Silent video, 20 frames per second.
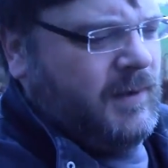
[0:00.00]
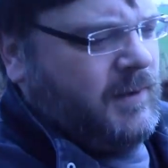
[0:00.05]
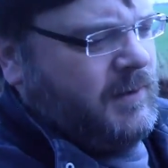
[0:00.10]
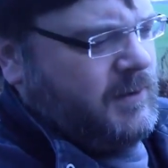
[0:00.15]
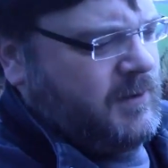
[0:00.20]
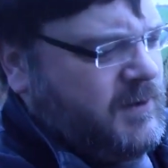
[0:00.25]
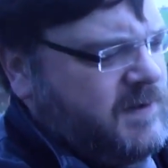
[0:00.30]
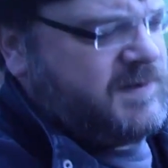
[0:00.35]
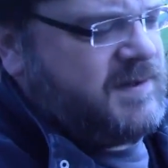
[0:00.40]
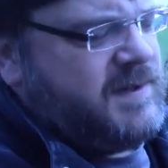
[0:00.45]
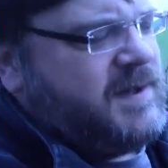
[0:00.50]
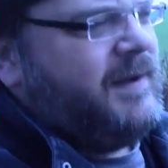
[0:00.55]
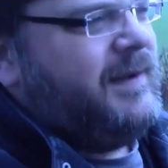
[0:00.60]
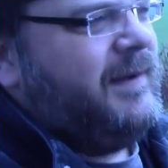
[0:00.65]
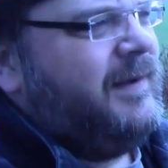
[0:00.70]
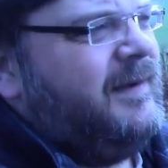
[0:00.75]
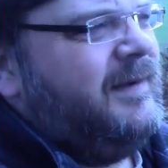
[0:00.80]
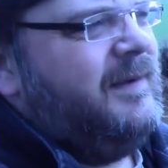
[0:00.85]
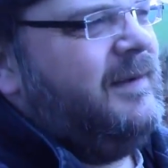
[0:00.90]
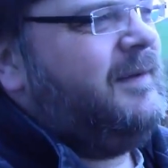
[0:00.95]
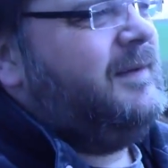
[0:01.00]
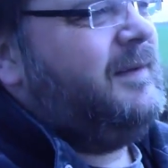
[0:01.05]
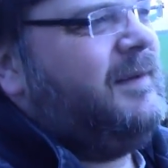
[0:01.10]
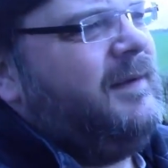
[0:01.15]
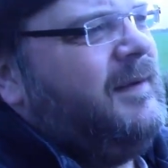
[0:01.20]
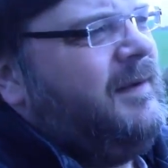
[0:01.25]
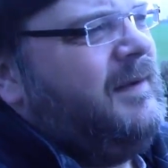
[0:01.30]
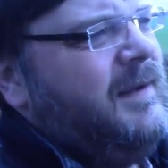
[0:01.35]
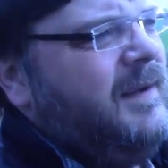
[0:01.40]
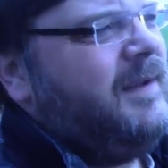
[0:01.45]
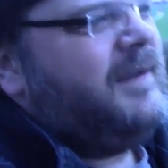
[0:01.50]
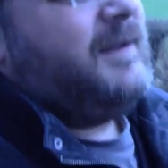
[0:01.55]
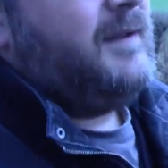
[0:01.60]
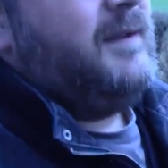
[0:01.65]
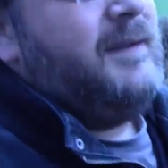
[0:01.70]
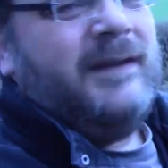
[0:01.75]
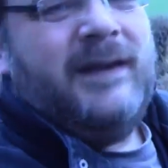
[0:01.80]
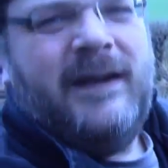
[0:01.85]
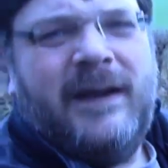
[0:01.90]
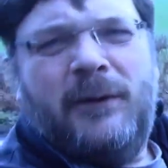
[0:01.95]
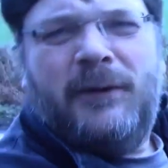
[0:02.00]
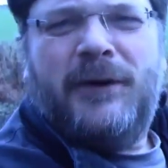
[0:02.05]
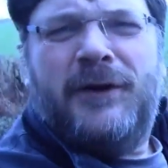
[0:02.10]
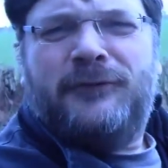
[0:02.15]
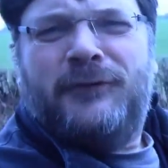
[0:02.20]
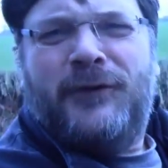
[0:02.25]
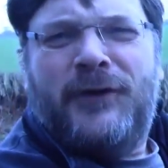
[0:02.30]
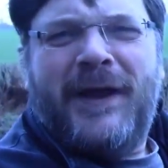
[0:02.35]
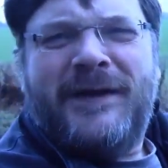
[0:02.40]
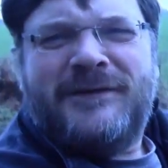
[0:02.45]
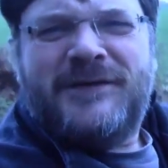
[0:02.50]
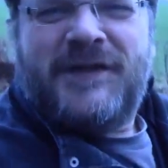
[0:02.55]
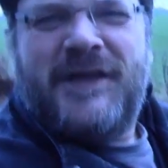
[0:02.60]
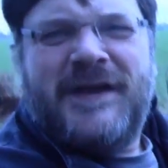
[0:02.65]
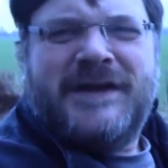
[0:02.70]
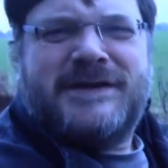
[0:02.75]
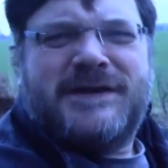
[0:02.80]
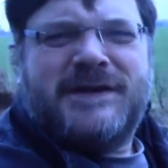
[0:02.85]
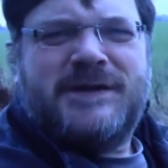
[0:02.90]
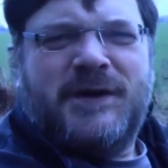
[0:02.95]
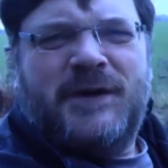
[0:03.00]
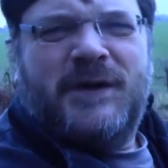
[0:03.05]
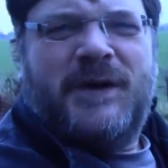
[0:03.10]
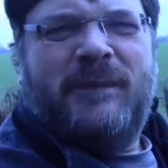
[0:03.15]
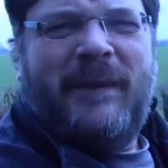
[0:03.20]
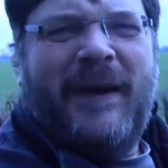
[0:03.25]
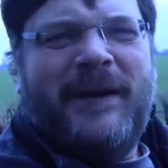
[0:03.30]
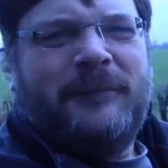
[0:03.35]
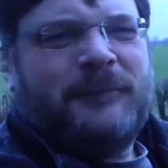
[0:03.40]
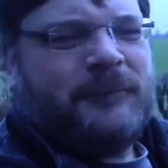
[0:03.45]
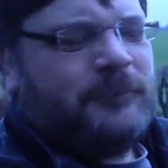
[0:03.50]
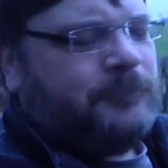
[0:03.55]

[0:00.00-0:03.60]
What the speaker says: because, you know, I'm going to run out of things to talk about.